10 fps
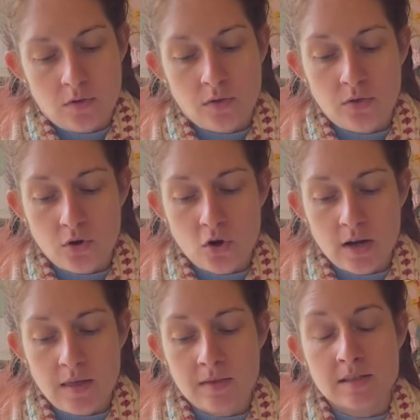The 3rd
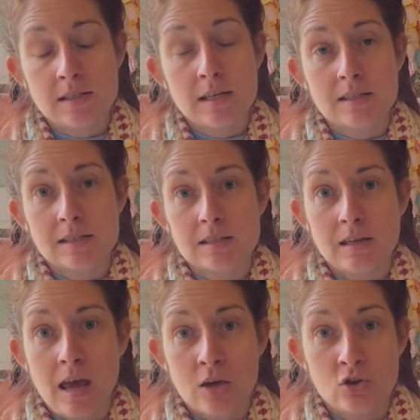and the 6th,
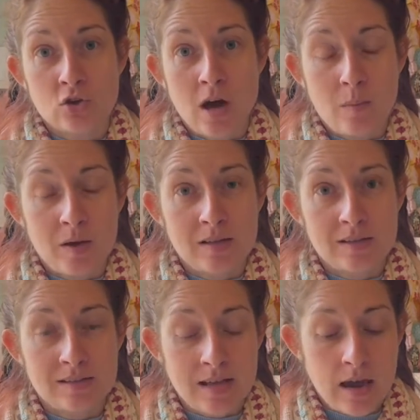yeah, do come
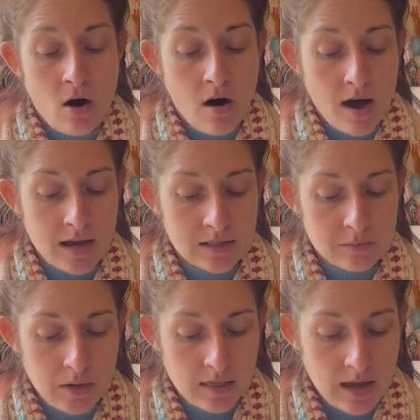and say hi
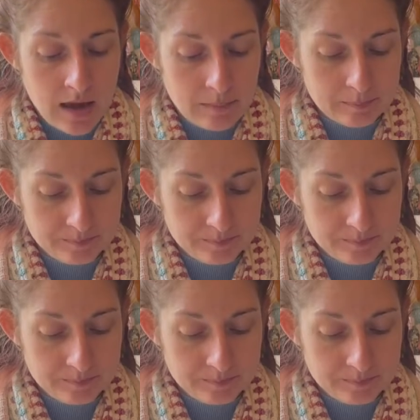to me there.